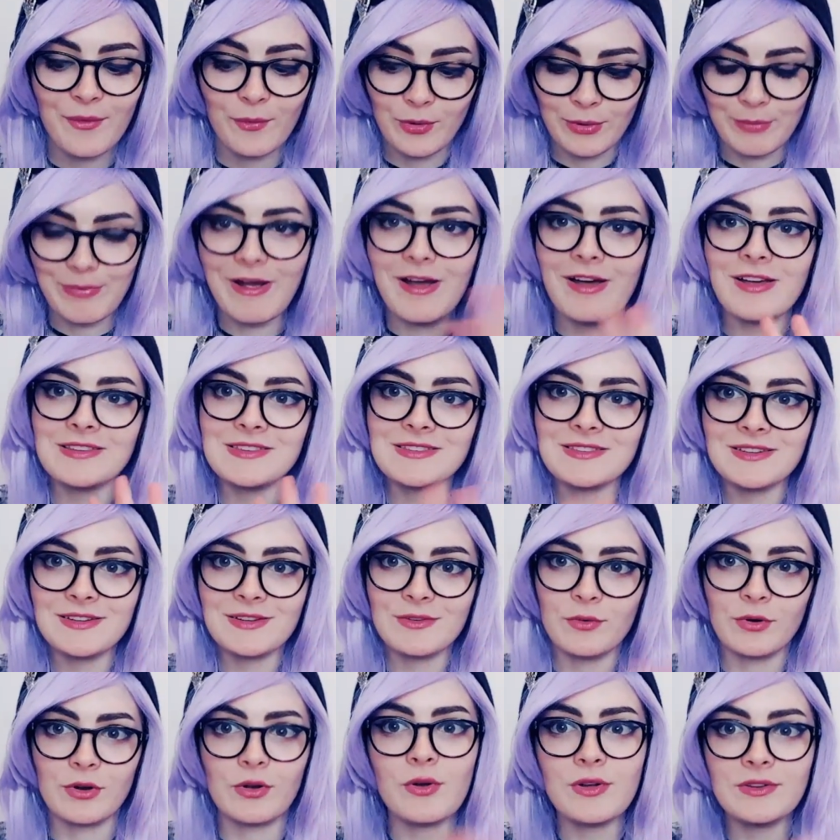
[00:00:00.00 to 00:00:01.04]
we're
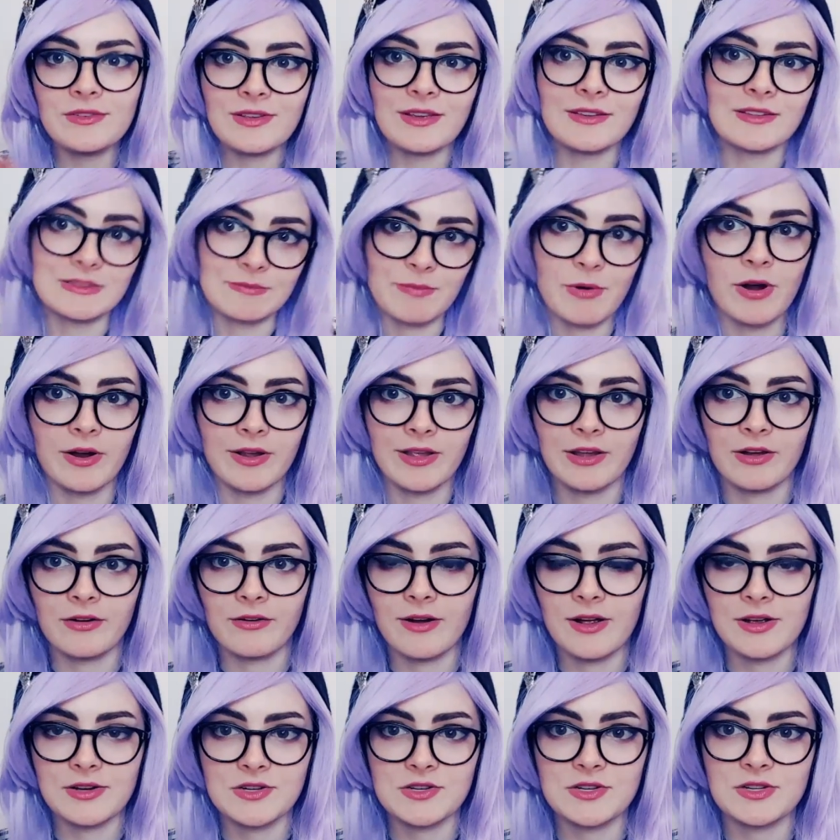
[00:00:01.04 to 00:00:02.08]
going to like this parking
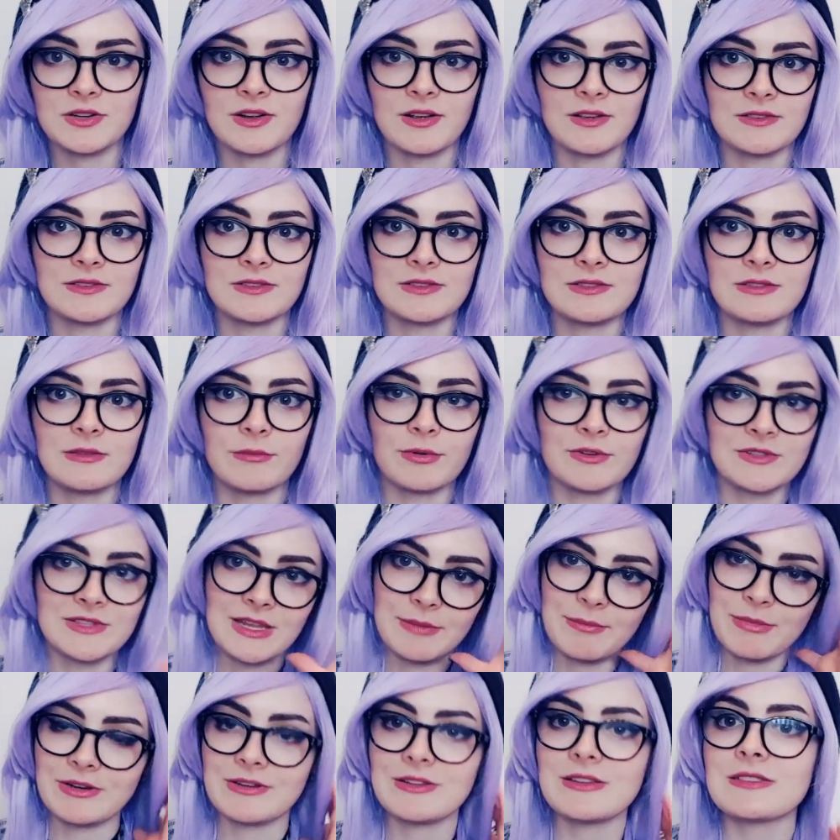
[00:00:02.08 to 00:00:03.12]
garage, because the
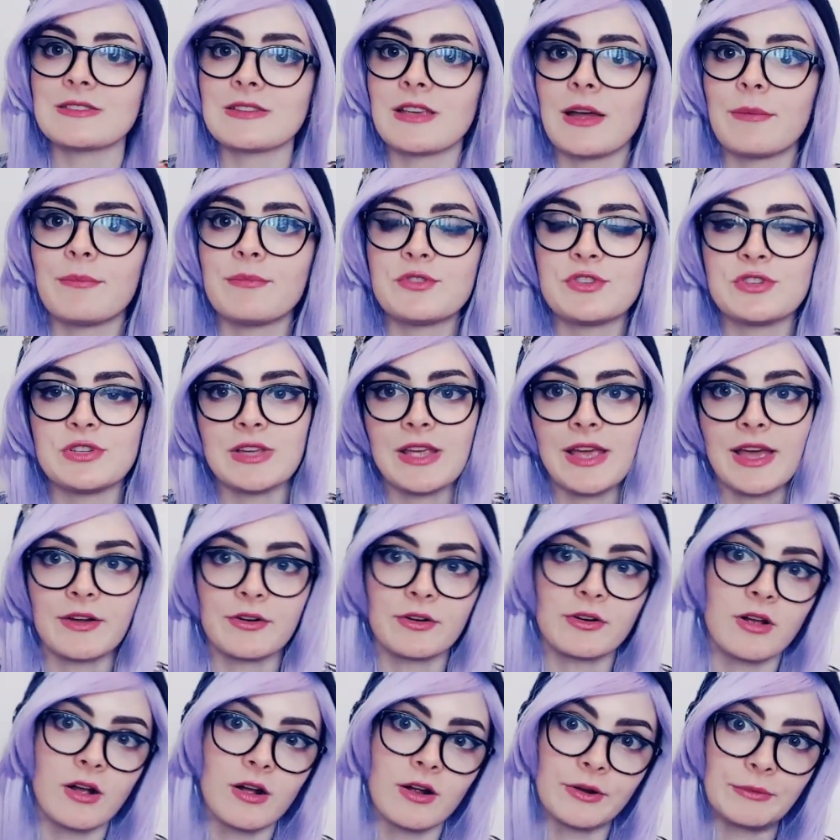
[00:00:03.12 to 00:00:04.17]
person that picked us up, she
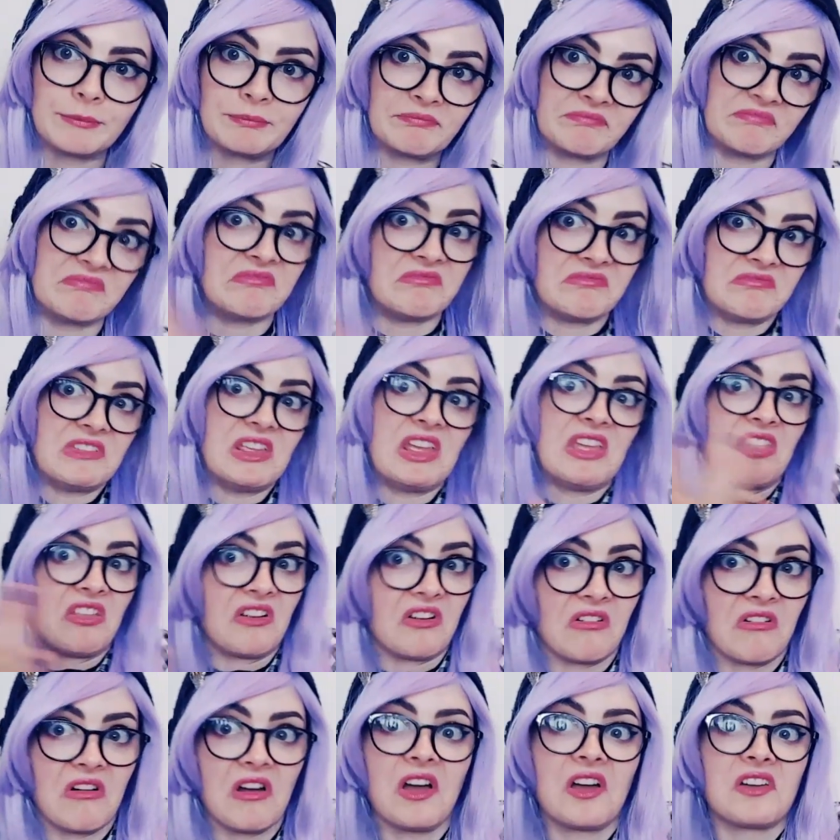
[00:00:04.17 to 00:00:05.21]
had her car in
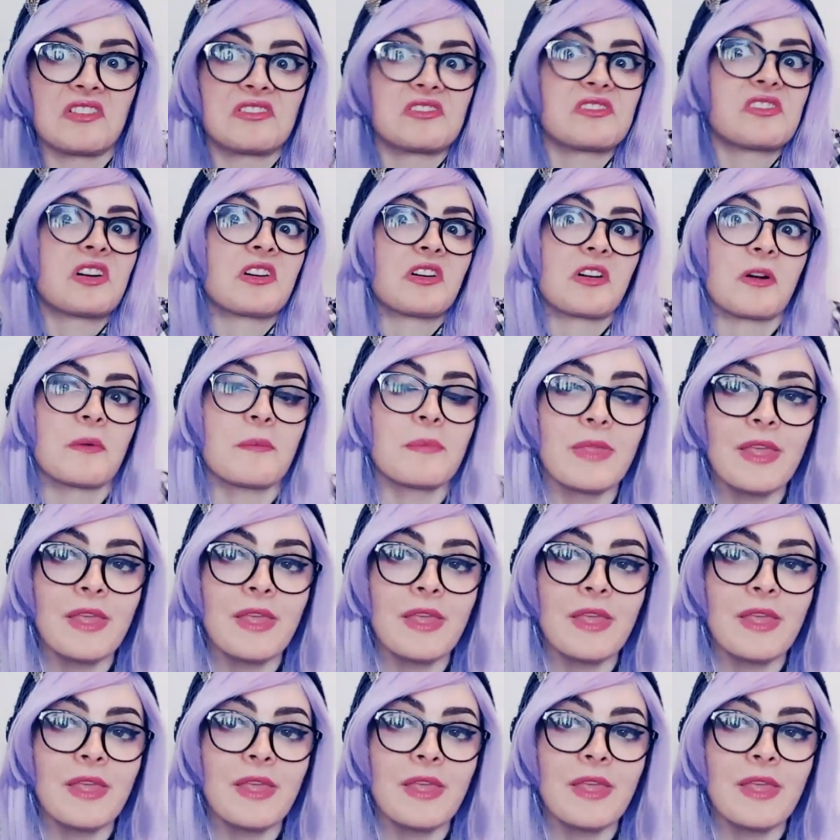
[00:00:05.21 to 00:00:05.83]
the garage, shocker.